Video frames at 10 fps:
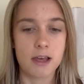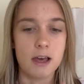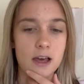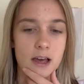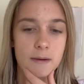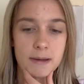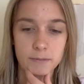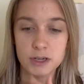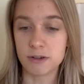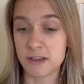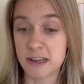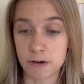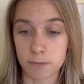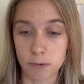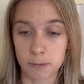And we know that they're
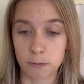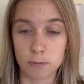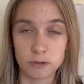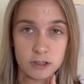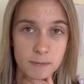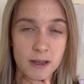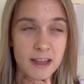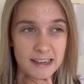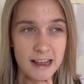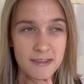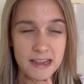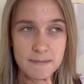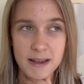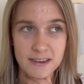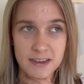not problem causers. But again, they
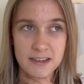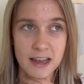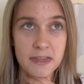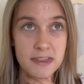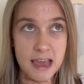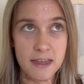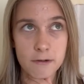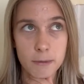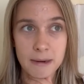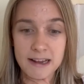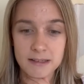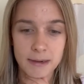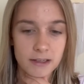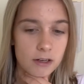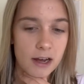basically said, yeah, there are players at
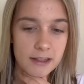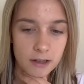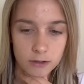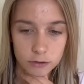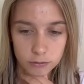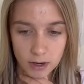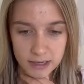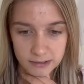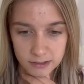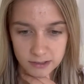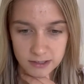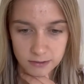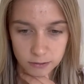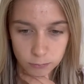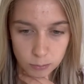Man United that aren't trying this
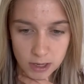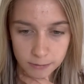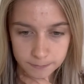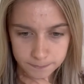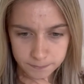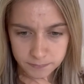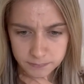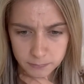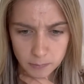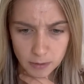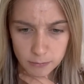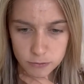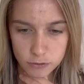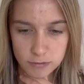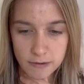season as well, which
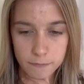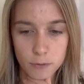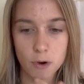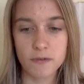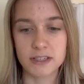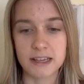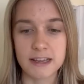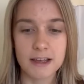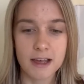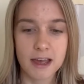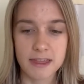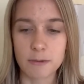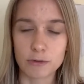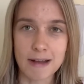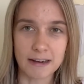is dreadful. Obviously, there
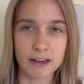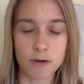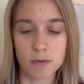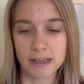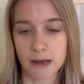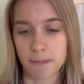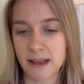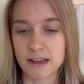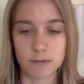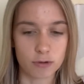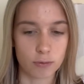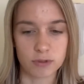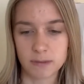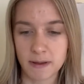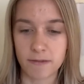was Rangnick calling out players, which
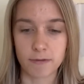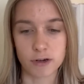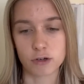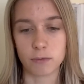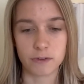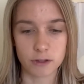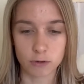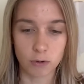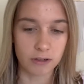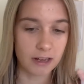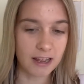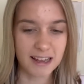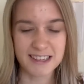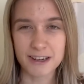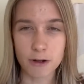caused a bit of friction within the squad.
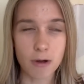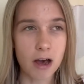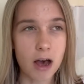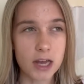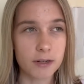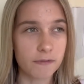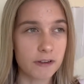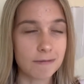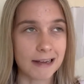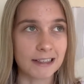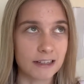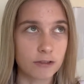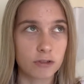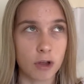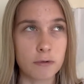You know, I don't think
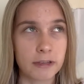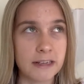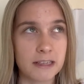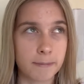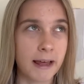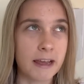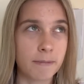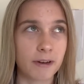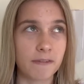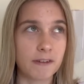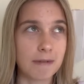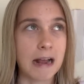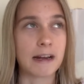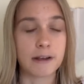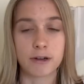Rangnick's totally to blame, but I think
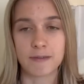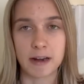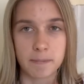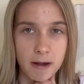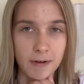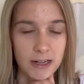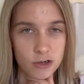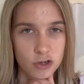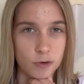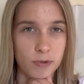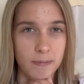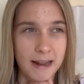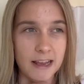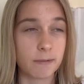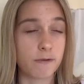Rangnick could have had a better relationship with the
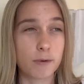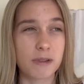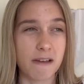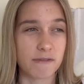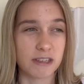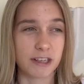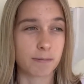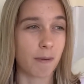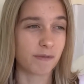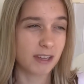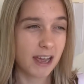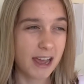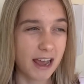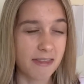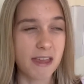players. But if you're there for 6 months
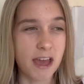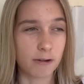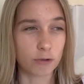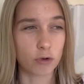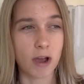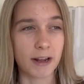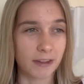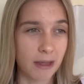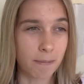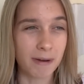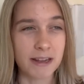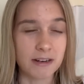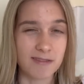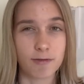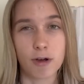and they're not trying and they're
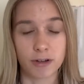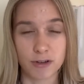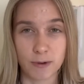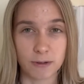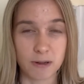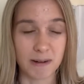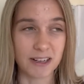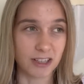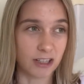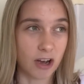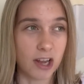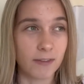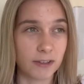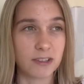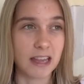blatantly throwing you under the bus, I kind of
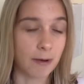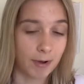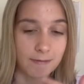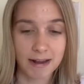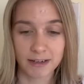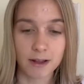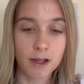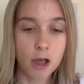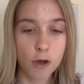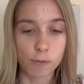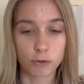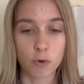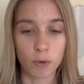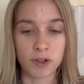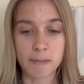understand why Rangnick was
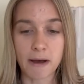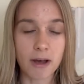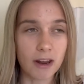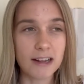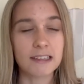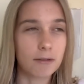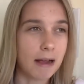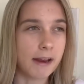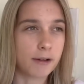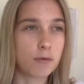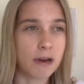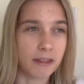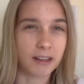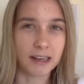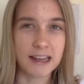calling them out. I liked how Rangnick called out
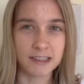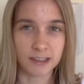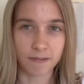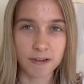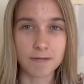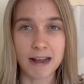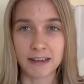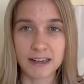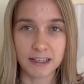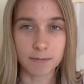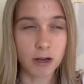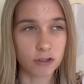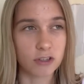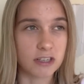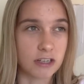the Glazers. I think Rangnick, as
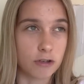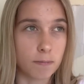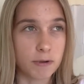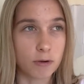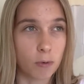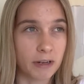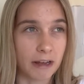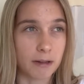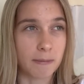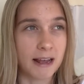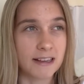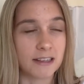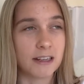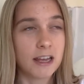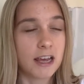much as he should be calling out the players
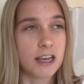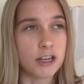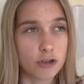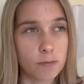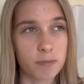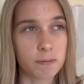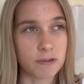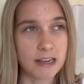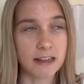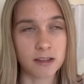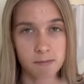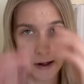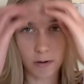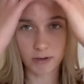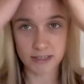and he shouldn't be protecting them
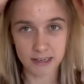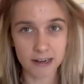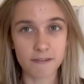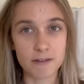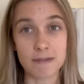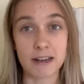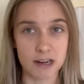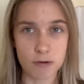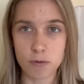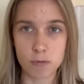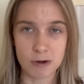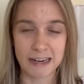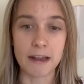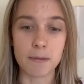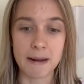like Ollie did, I think Rangnick calling
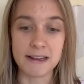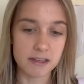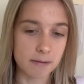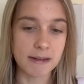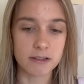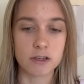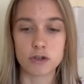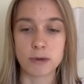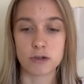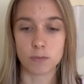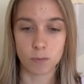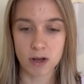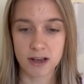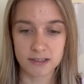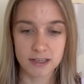out the players did make the situation
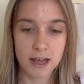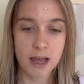worse.